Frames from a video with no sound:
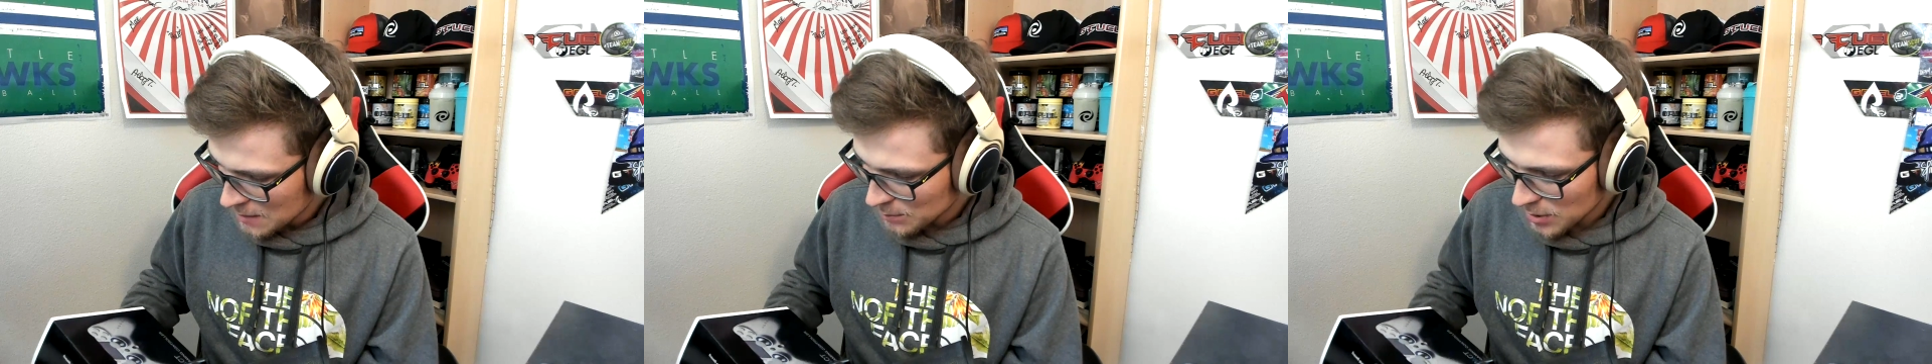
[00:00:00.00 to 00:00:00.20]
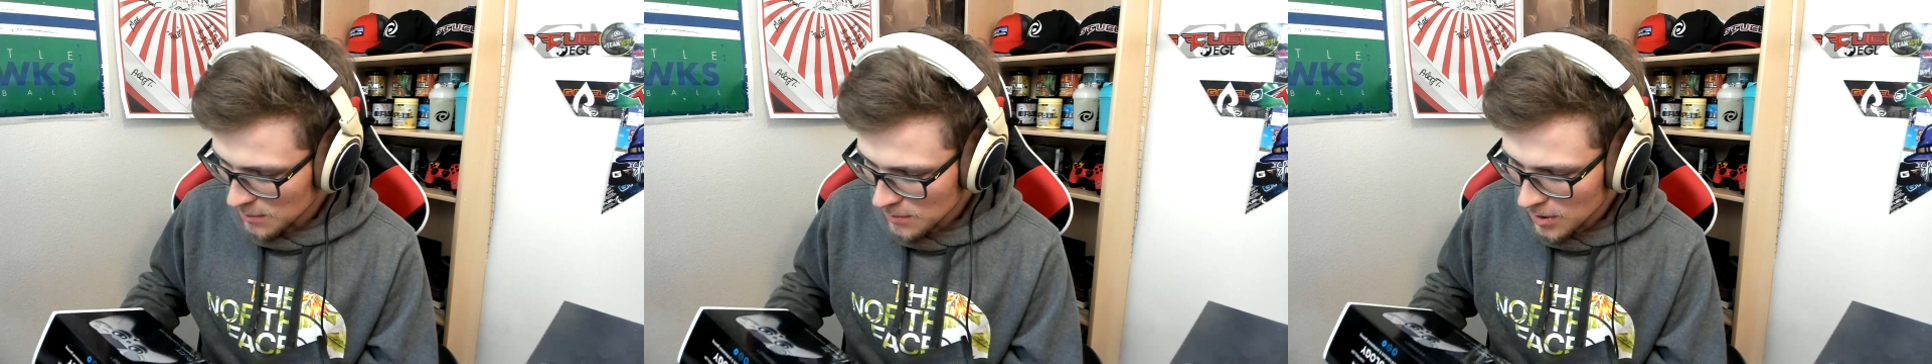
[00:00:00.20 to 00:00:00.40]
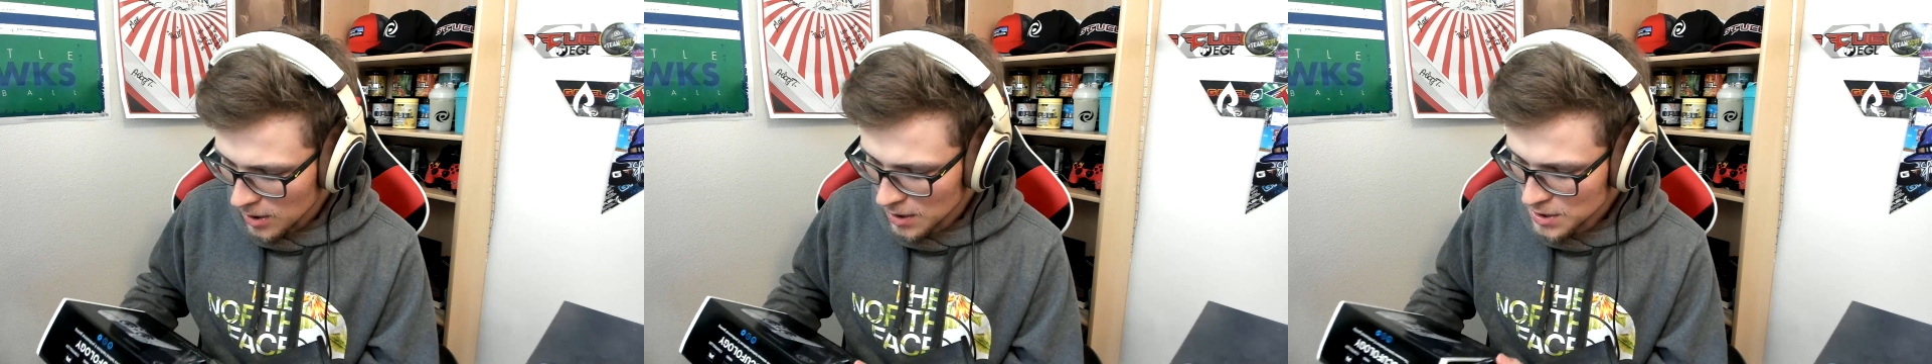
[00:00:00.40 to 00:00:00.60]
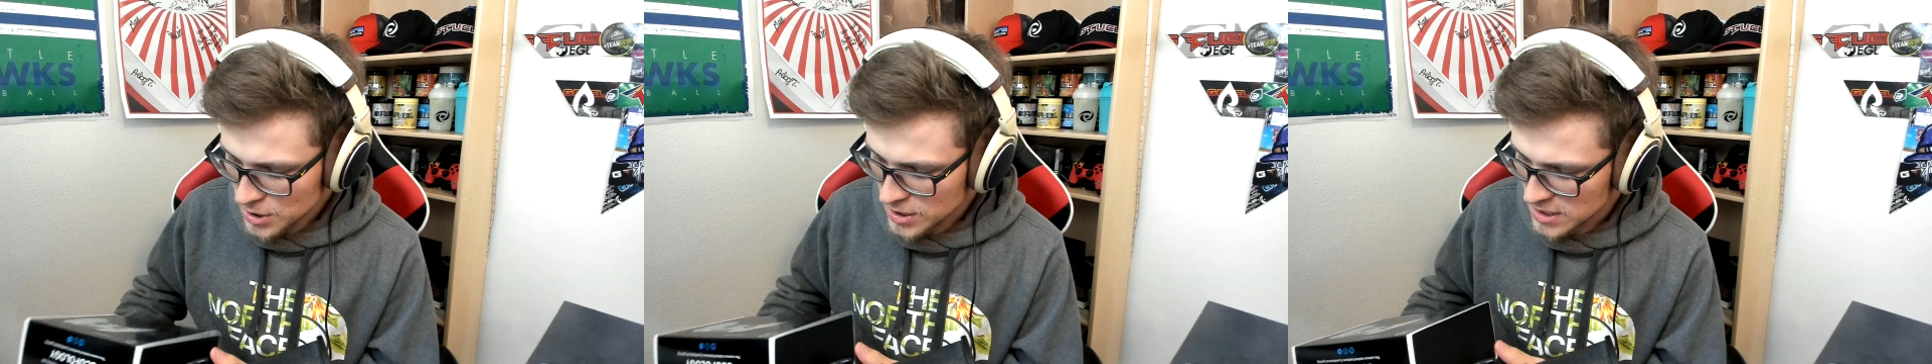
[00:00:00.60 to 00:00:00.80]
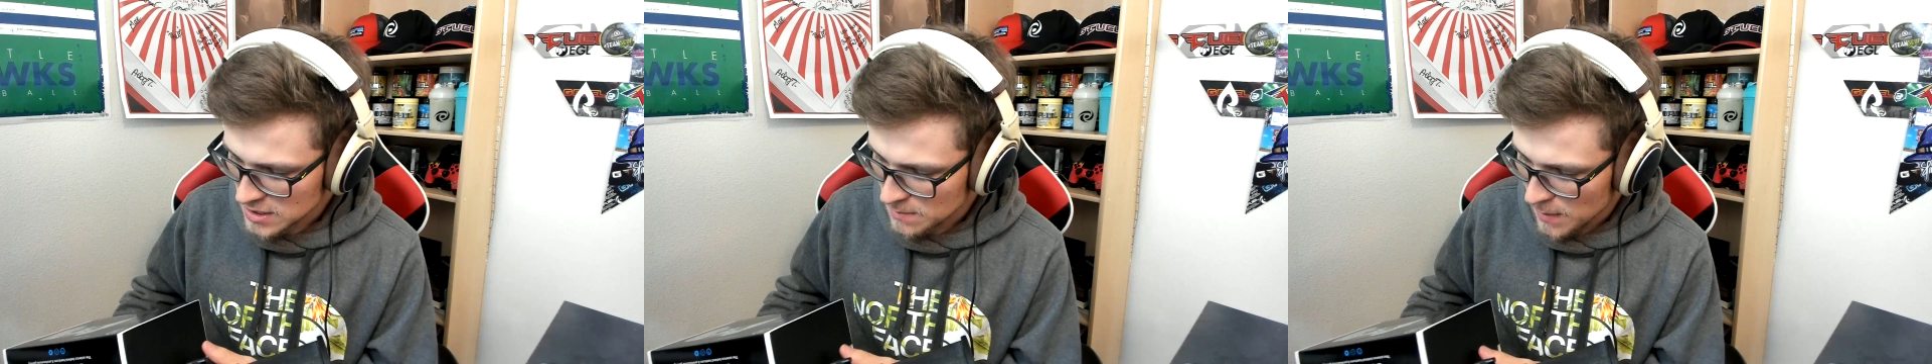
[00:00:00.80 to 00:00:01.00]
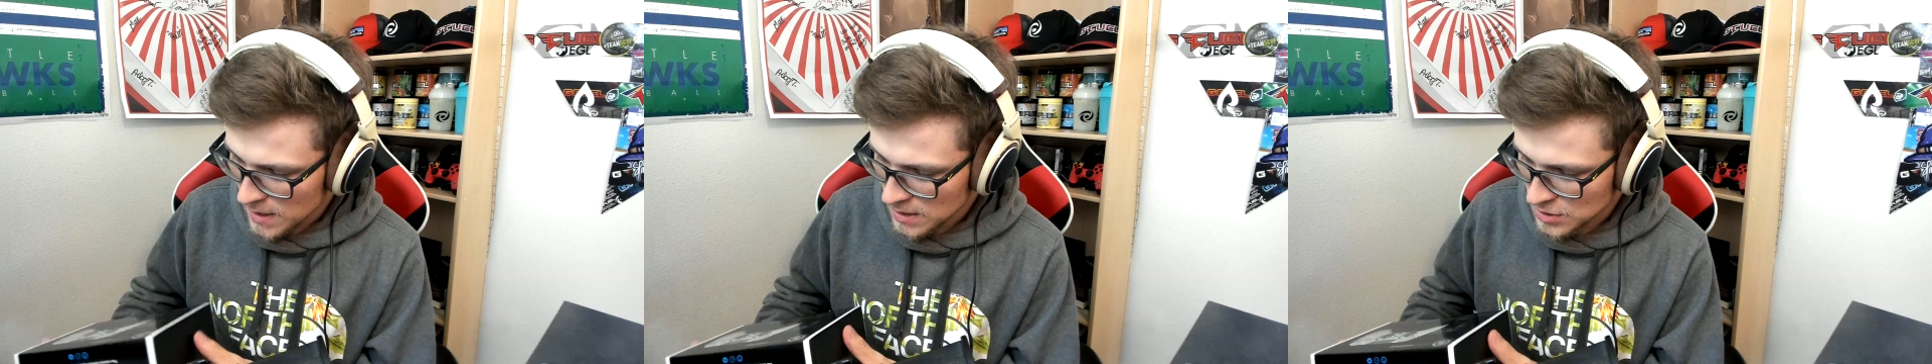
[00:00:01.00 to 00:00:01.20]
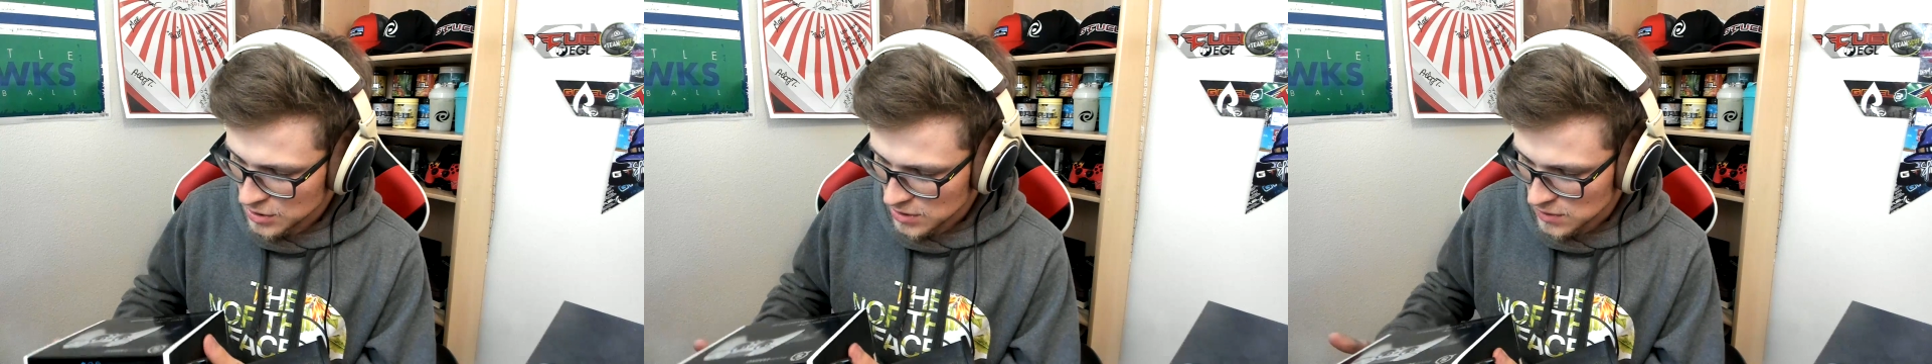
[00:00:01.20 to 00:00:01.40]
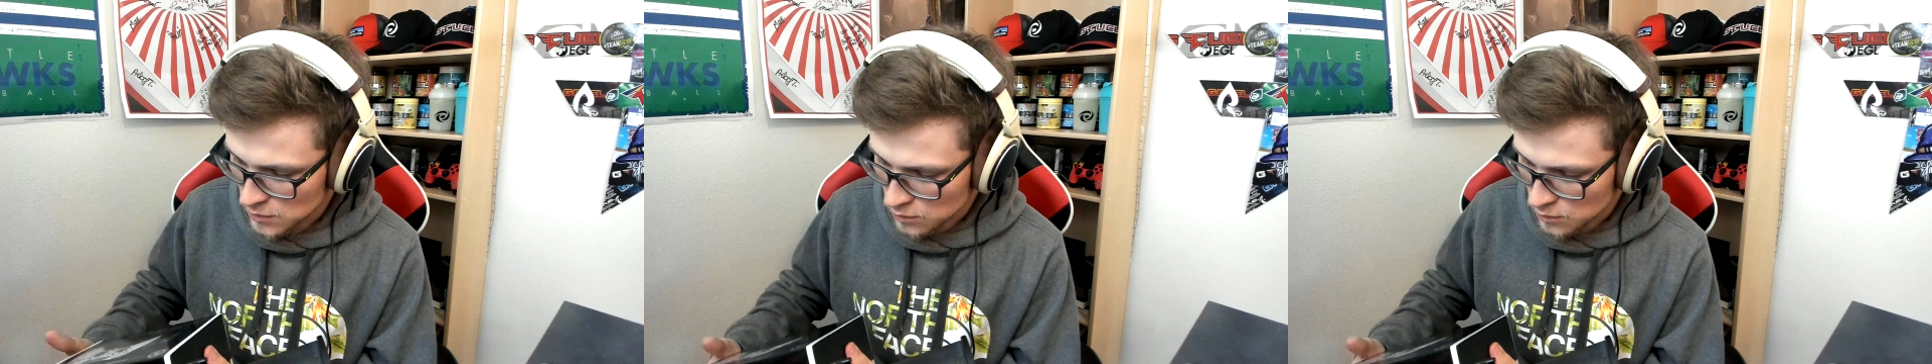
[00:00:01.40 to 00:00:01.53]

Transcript: Pomage has been just